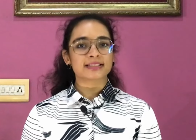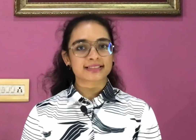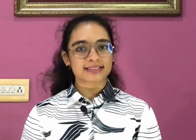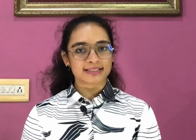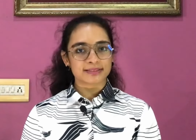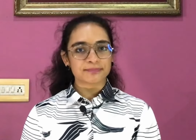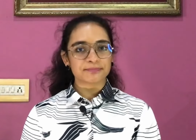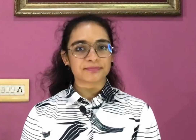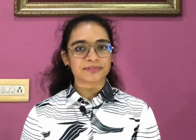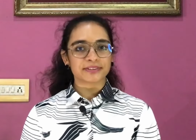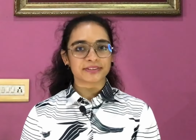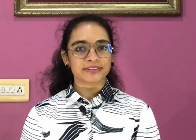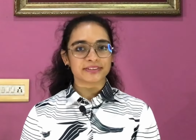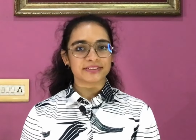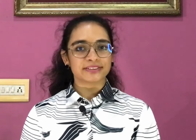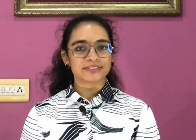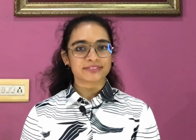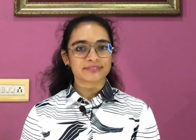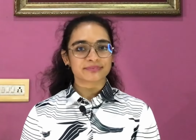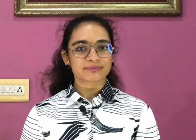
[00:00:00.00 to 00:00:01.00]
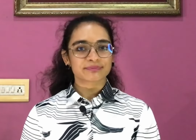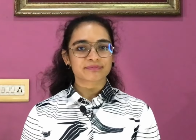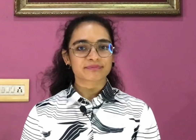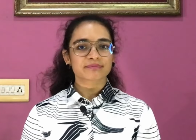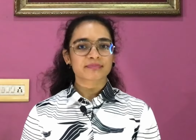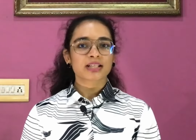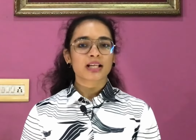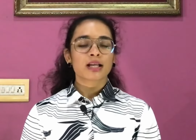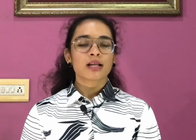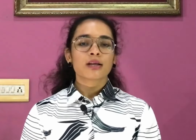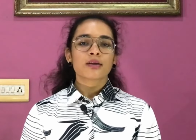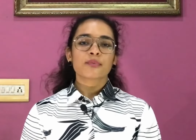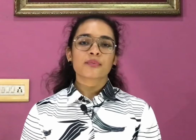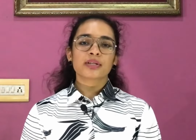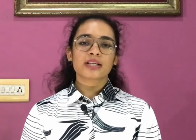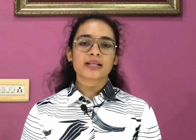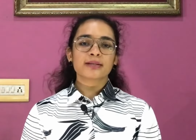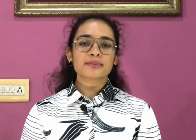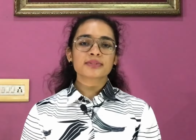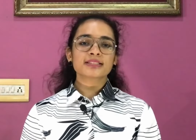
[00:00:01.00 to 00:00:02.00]
simpler.
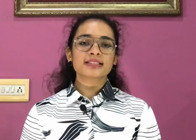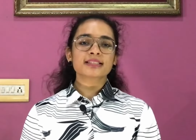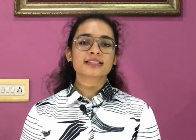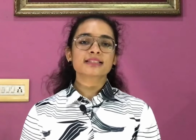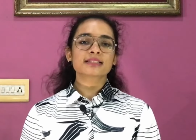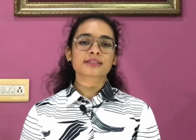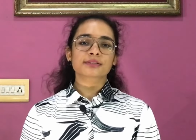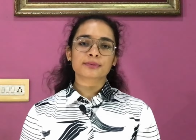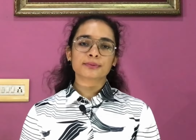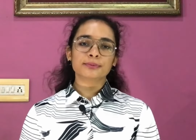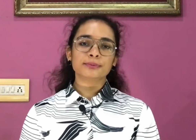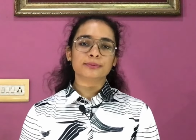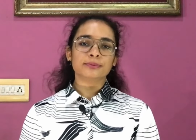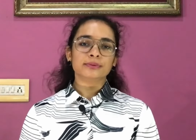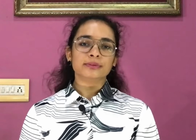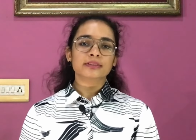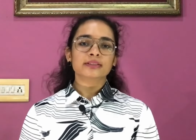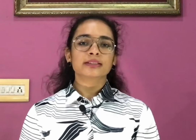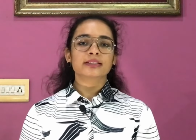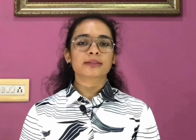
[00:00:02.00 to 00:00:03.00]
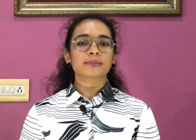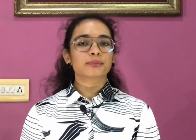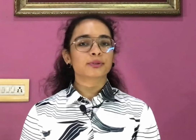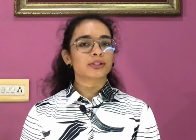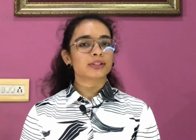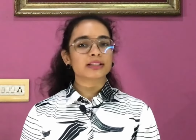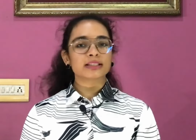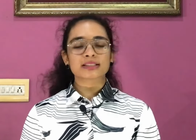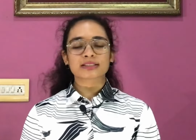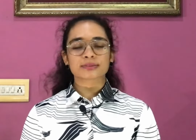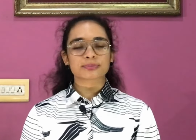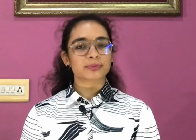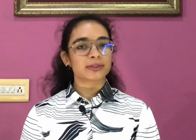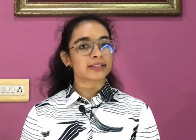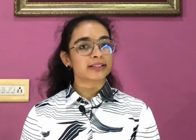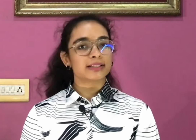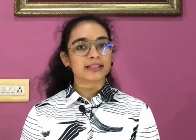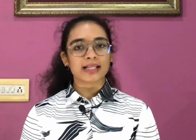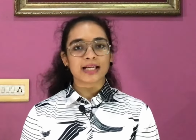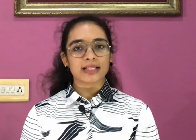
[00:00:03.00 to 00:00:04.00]
When I was in school, mnemonics were
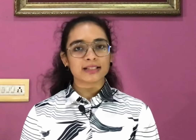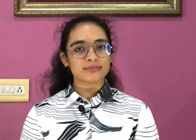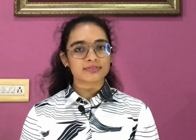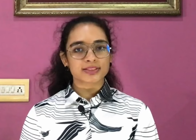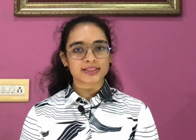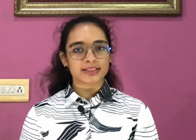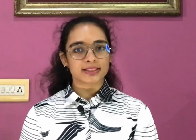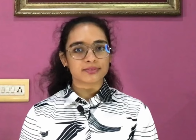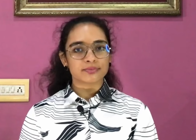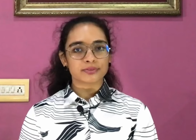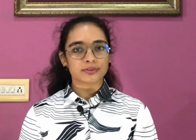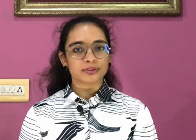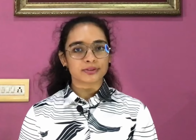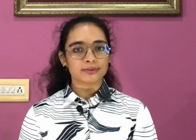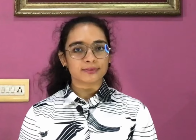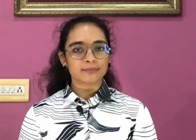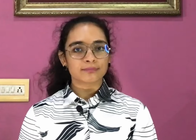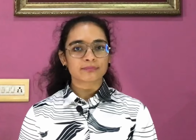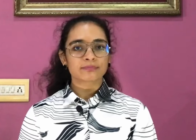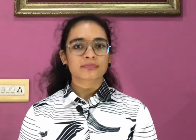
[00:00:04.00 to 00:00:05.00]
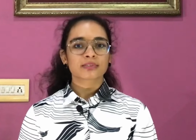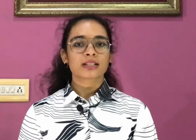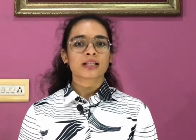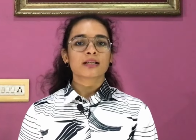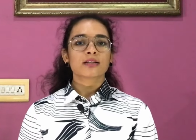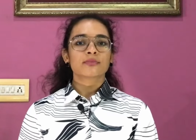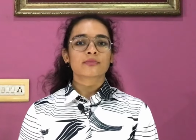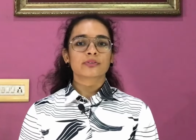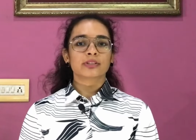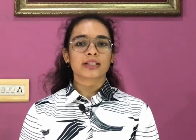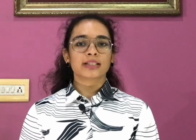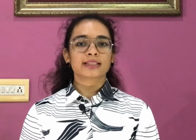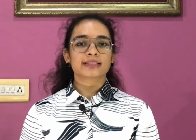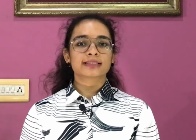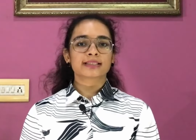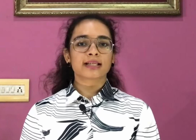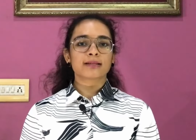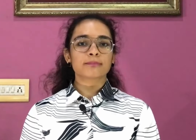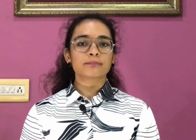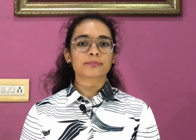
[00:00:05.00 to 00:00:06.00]
a lifesaver. For
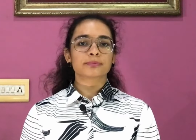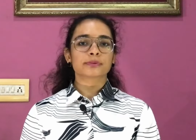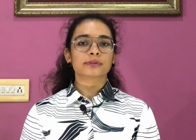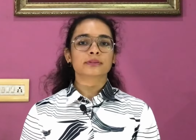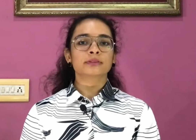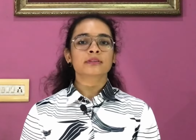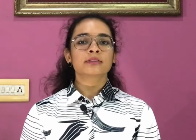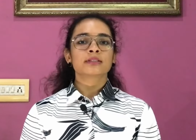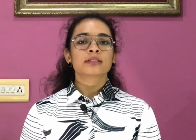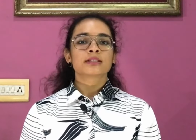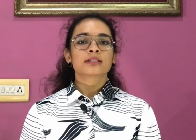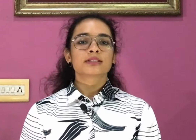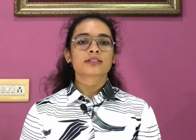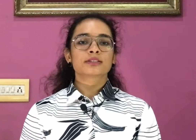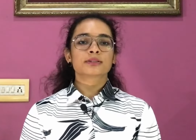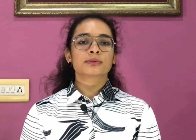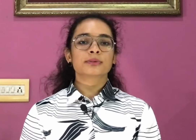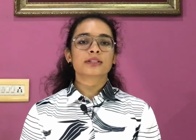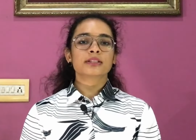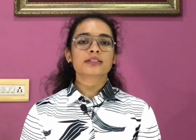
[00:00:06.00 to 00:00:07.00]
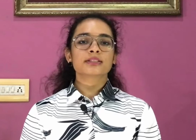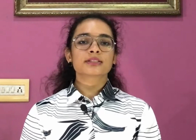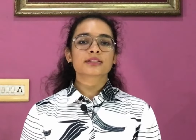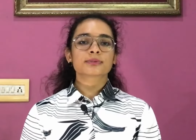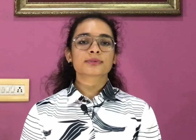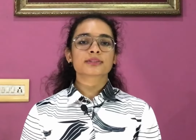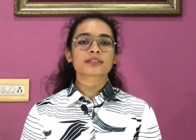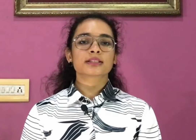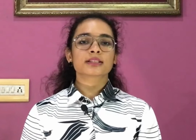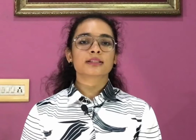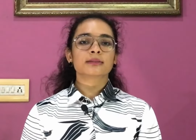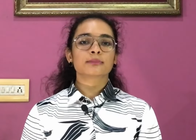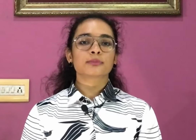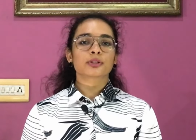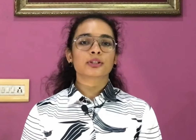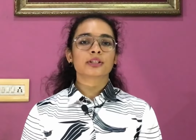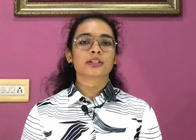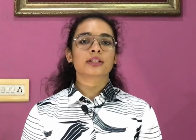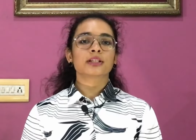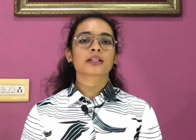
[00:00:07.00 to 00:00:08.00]
example, Students use the
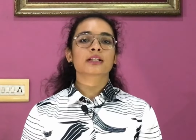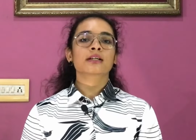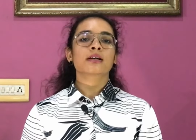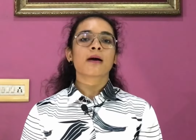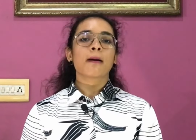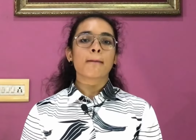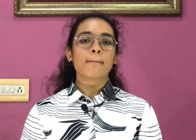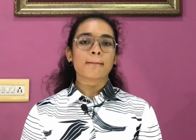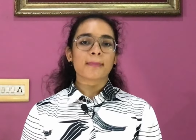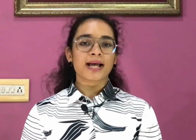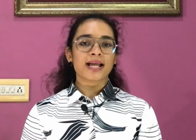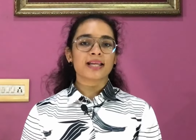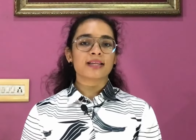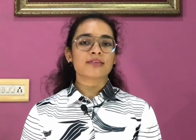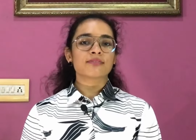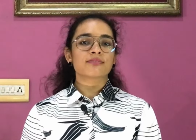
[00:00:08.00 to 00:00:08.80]
mnemonic, My